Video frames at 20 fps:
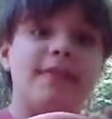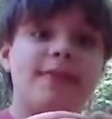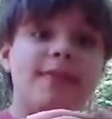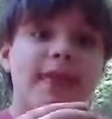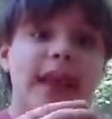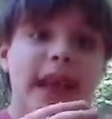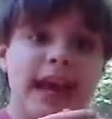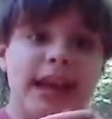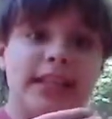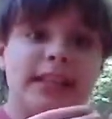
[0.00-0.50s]

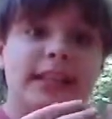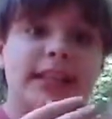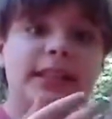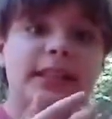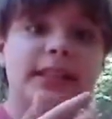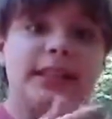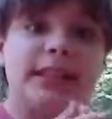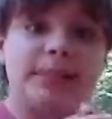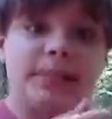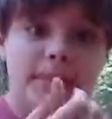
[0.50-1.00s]
they
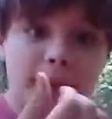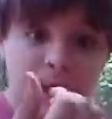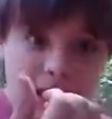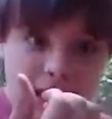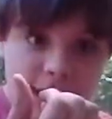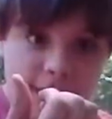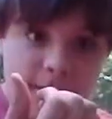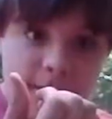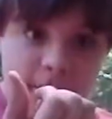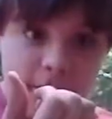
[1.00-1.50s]
split
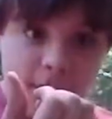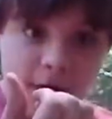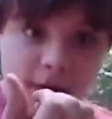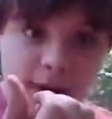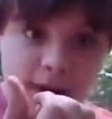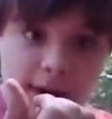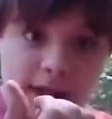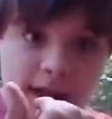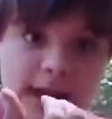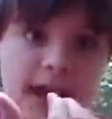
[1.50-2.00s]

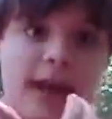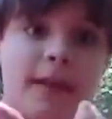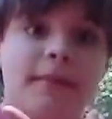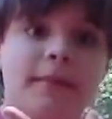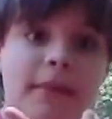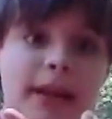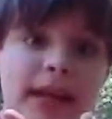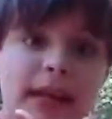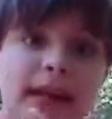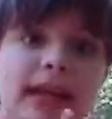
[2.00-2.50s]
apart,
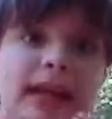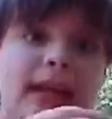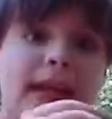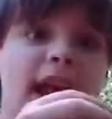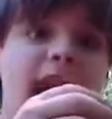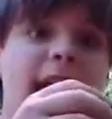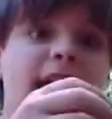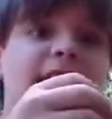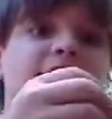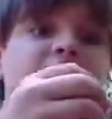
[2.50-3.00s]
meaning
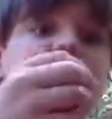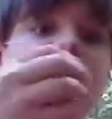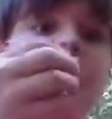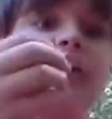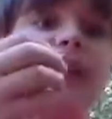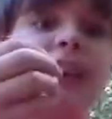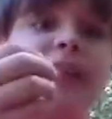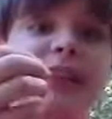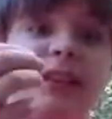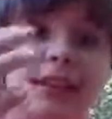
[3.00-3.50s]

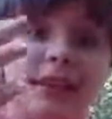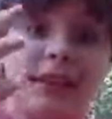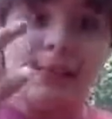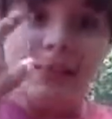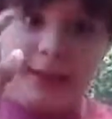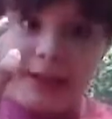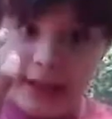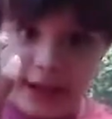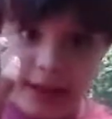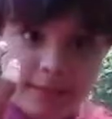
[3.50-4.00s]
they
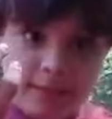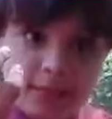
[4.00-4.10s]
become